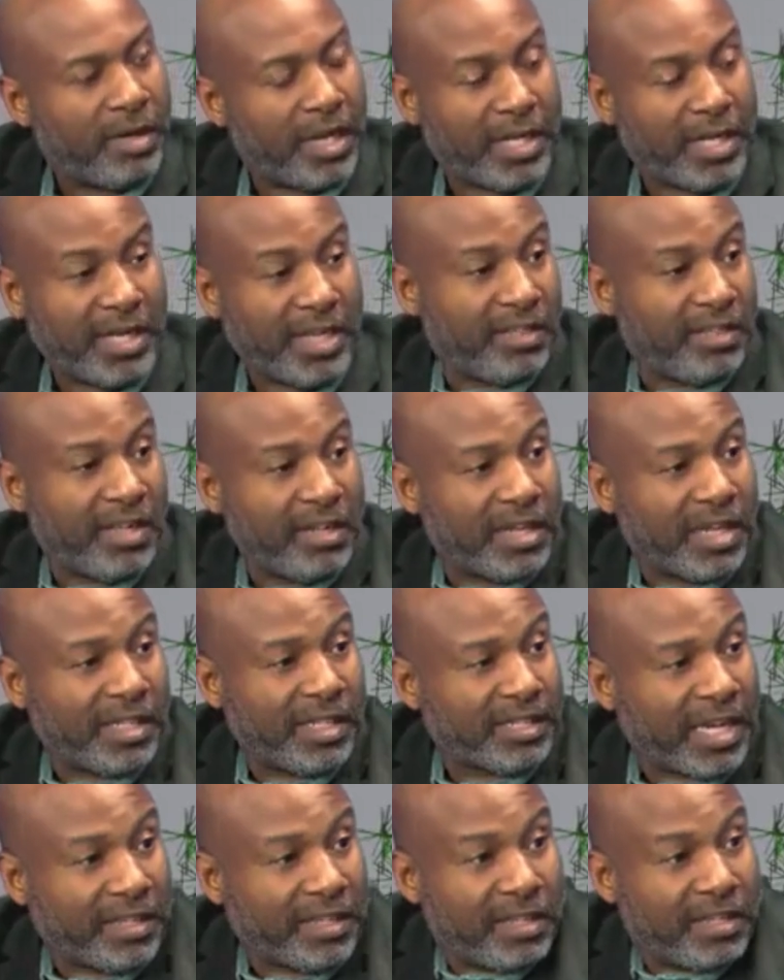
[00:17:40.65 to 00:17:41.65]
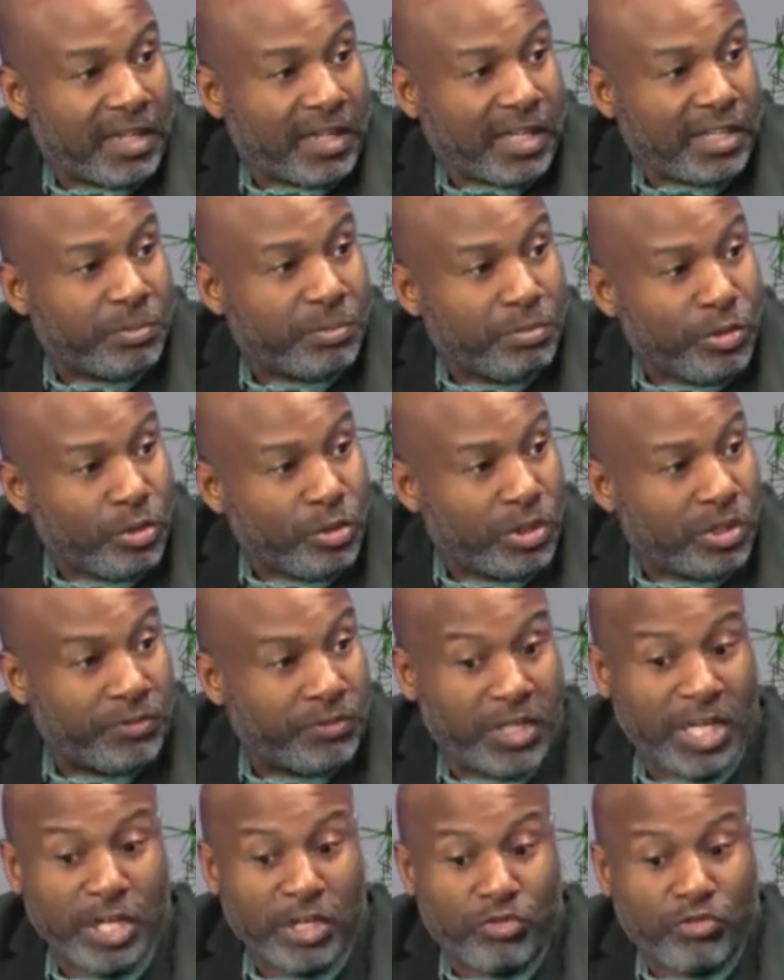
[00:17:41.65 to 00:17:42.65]
And I think that I think that's
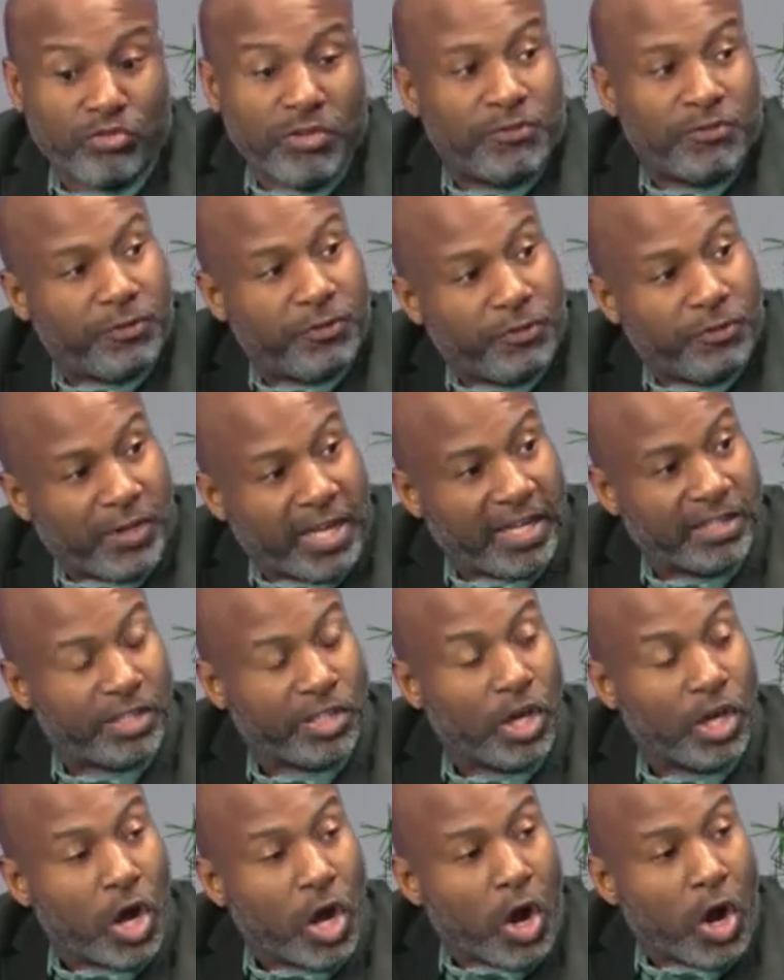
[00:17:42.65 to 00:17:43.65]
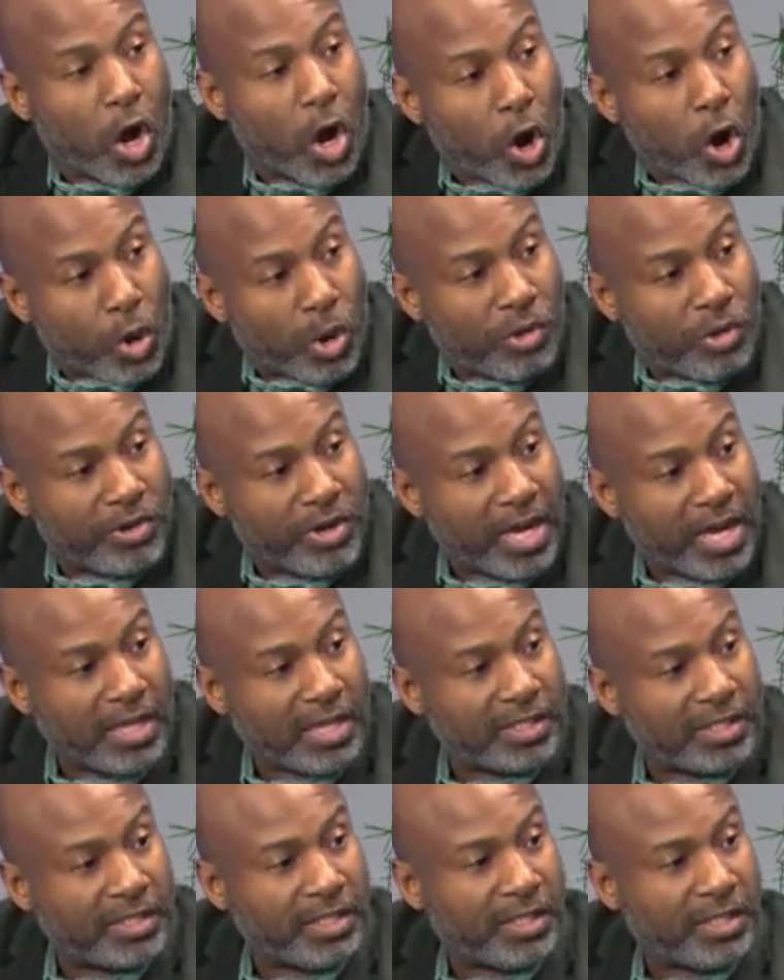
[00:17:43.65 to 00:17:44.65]
beautiful. It reflects our
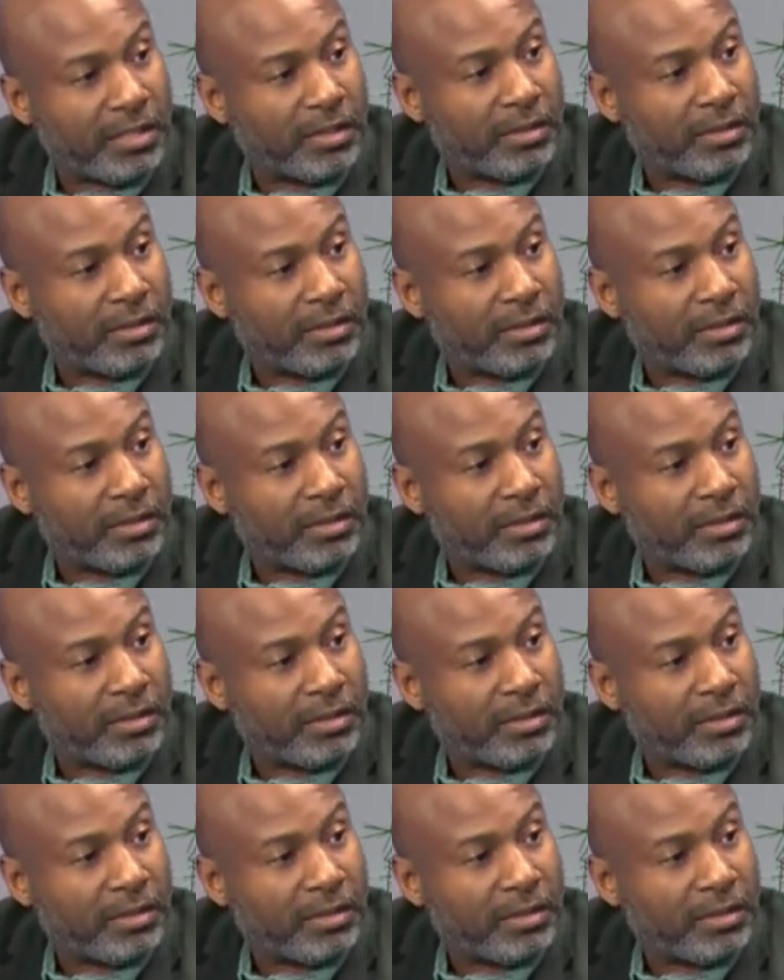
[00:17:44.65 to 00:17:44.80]
reality.